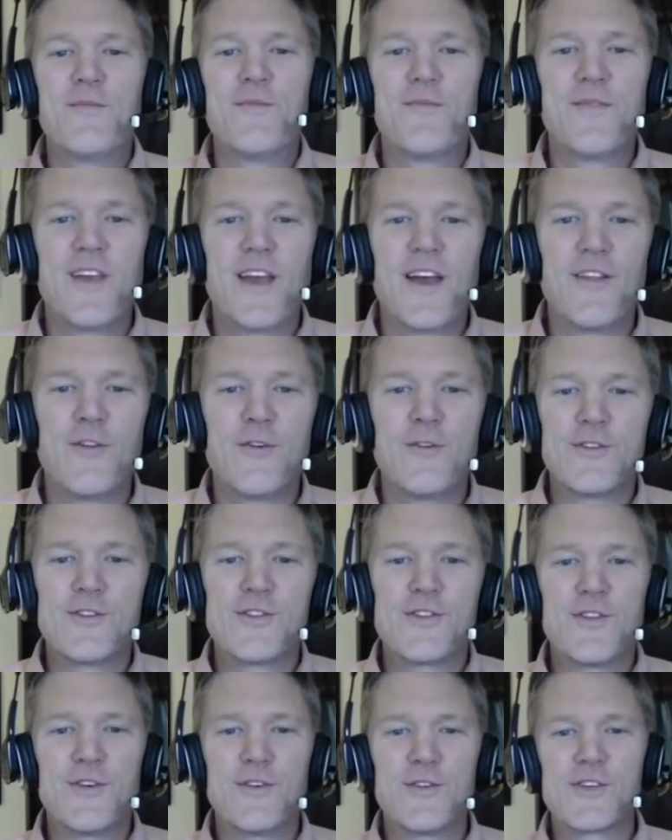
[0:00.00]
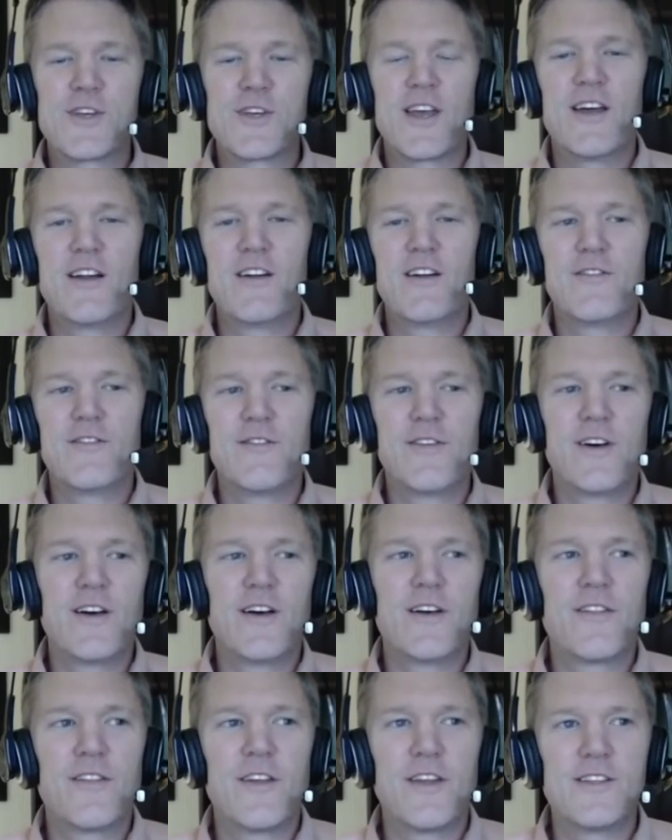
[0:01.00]
Yeah, those kind
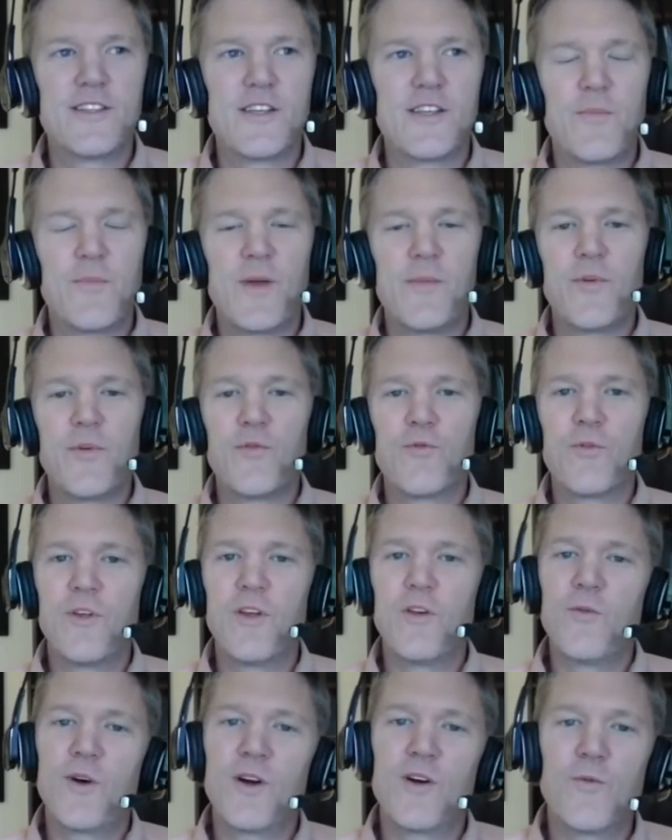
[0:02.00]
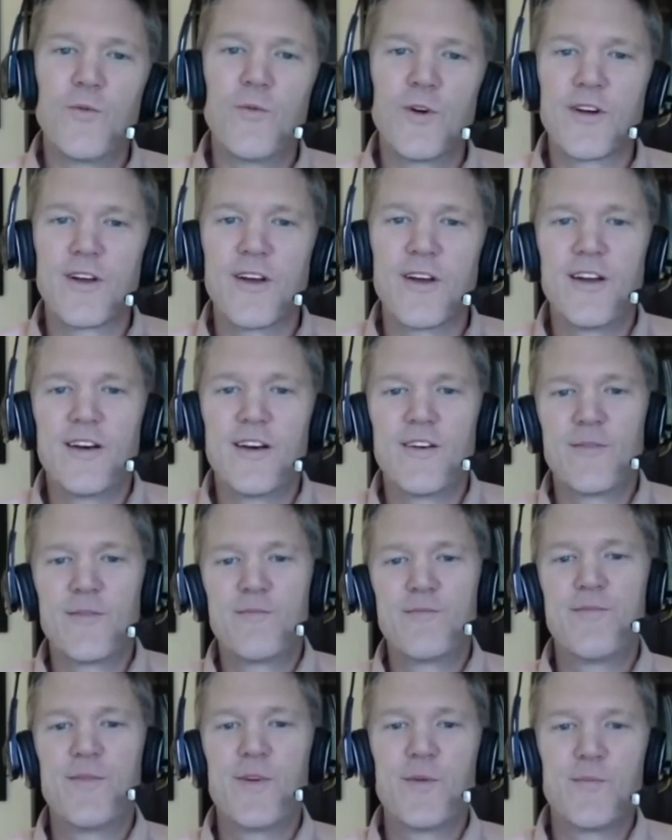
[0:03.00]
of things that people really want to work on
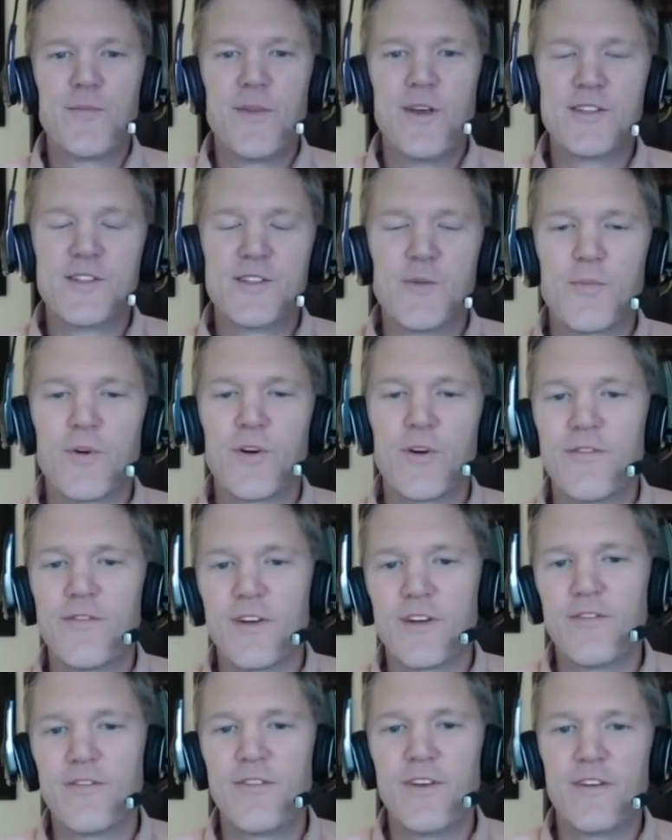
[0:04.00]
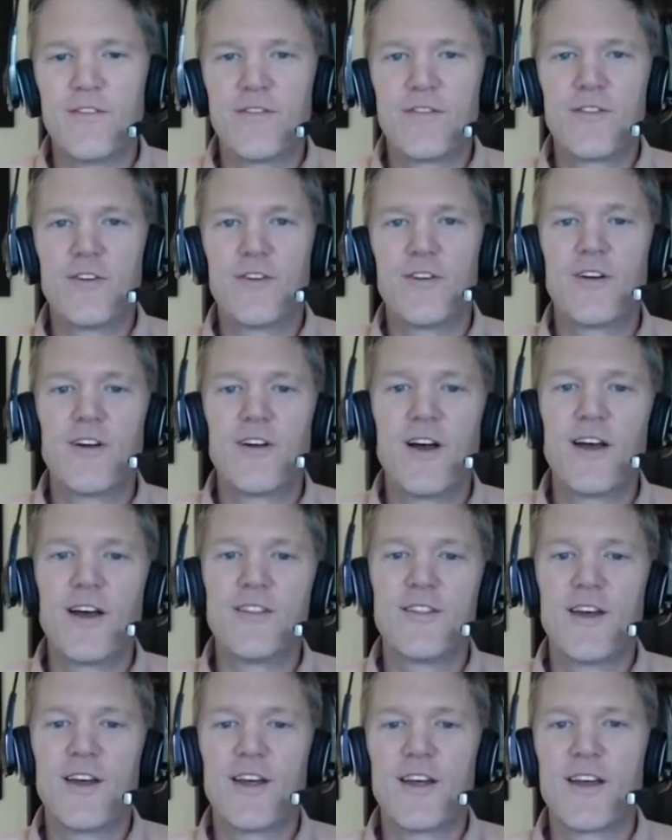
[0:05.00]
is a perfect fit for
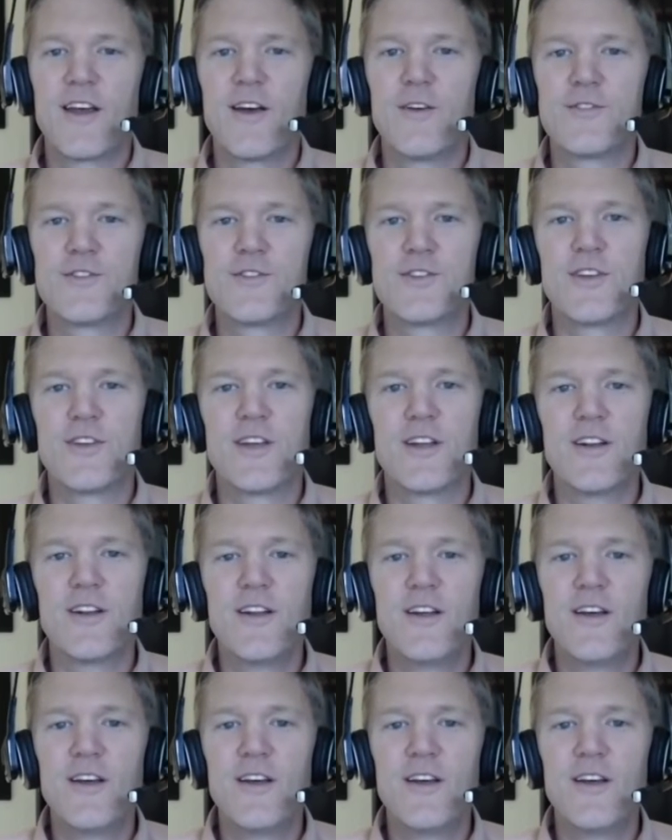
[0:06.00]
online counseling.